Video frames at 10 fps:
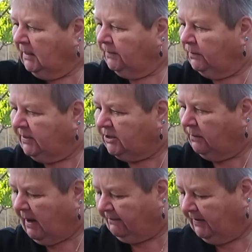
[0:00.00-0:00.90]
but we
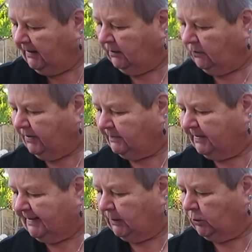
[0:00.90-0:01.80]
do have a little
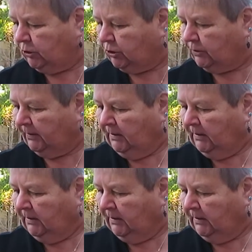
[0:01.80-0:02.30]
Christmas lunch,